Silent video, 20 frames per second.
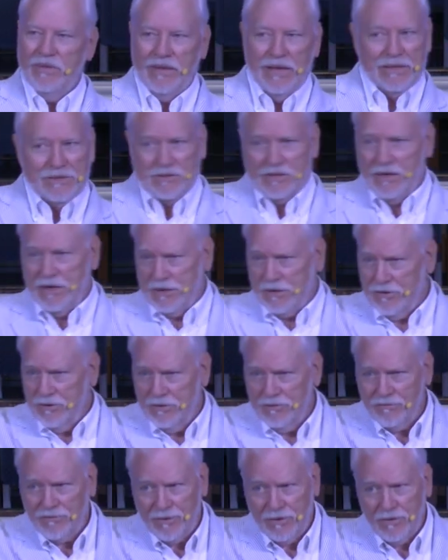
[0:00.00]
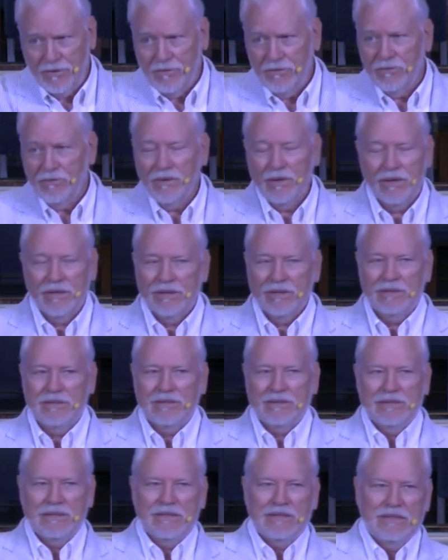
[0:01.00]
That's not good for you.
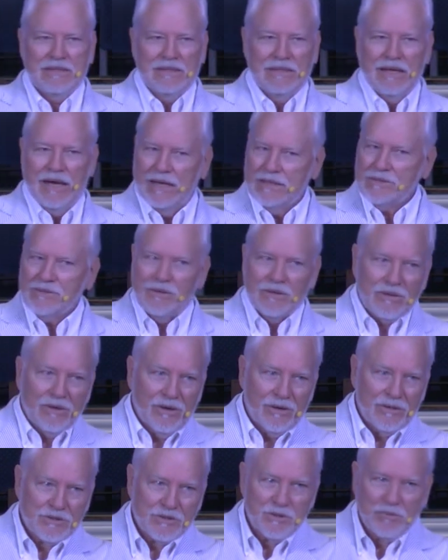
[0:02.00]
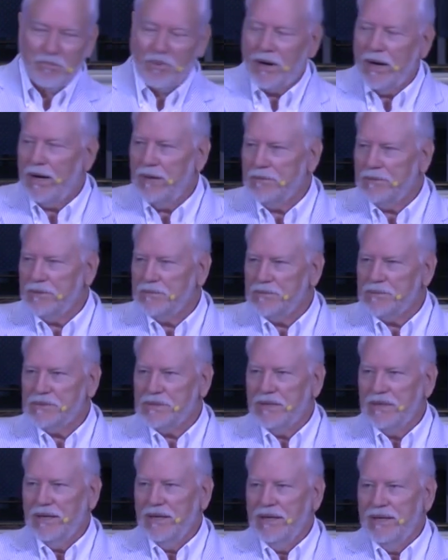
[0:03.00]
That's going to cause you problems.
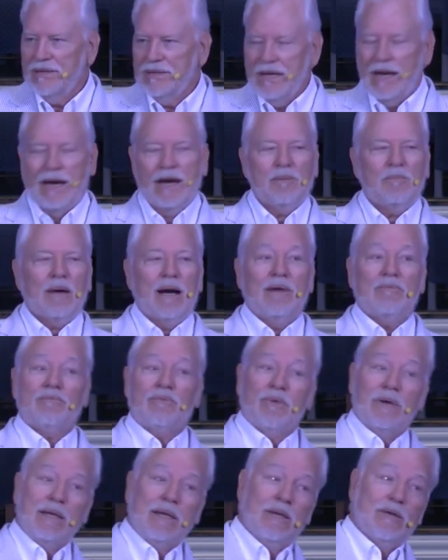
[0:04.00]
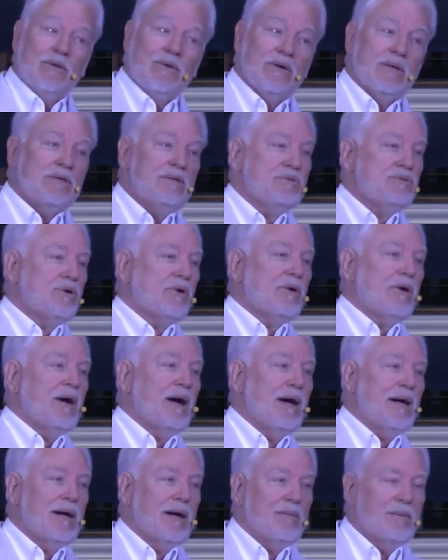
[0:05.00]
Now, am I free to do it? Sure,
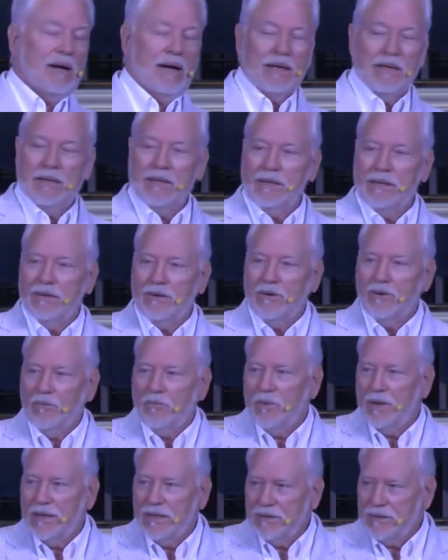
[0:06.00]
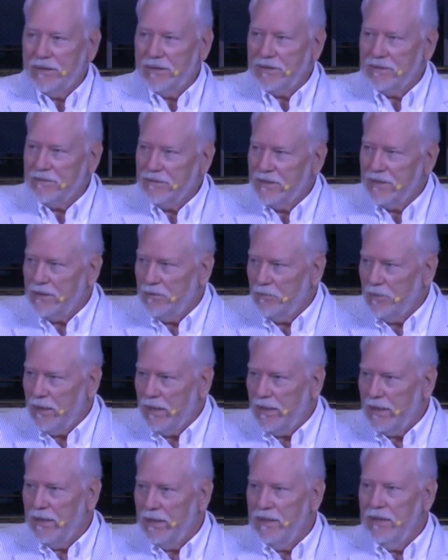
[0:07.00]
I am. I could eat it. Nobody think a thing
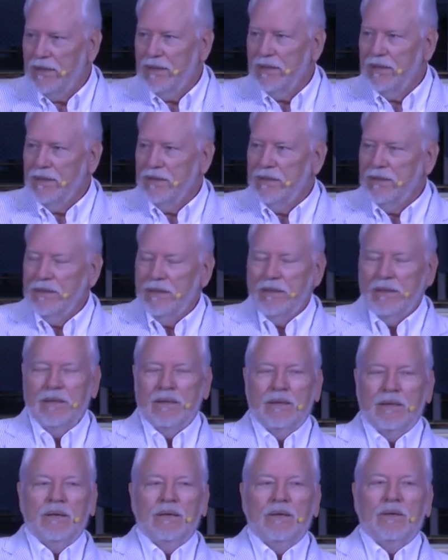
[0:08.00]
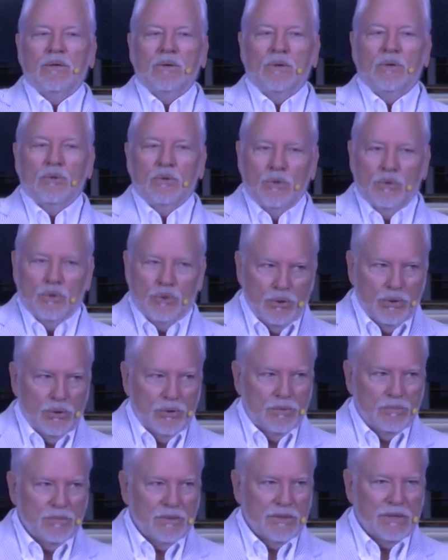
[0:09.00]
about it. Whew.
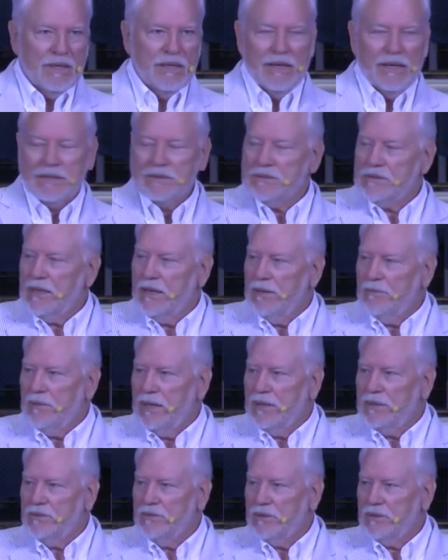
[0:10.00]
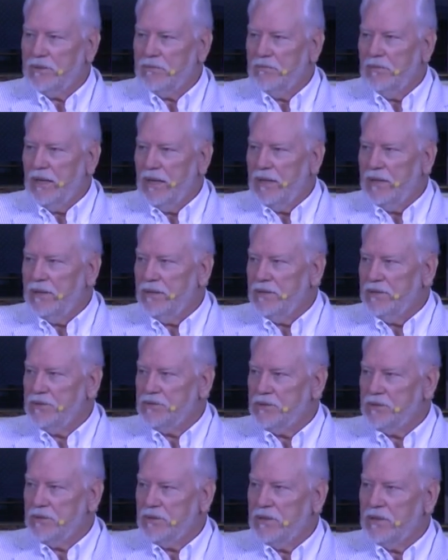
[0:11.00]
But the next time I took my
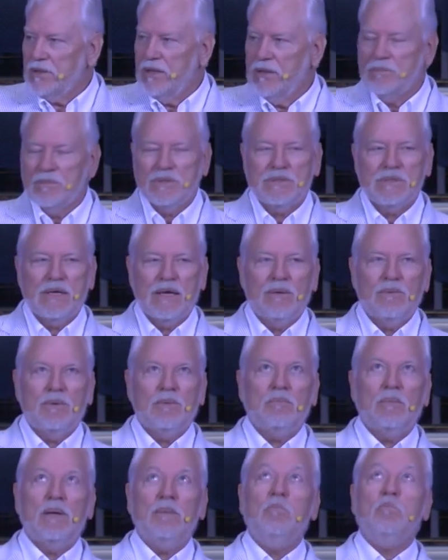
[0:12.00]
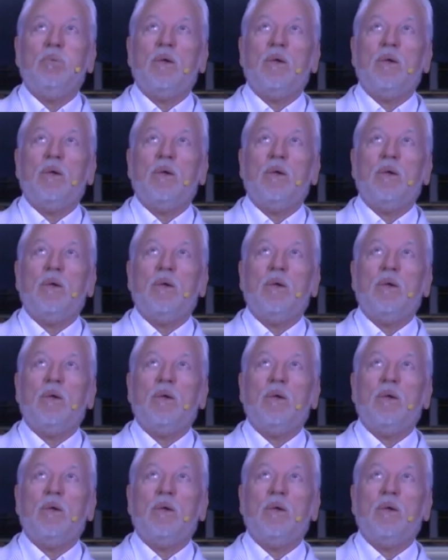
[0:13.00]
sugar numbers, they would be.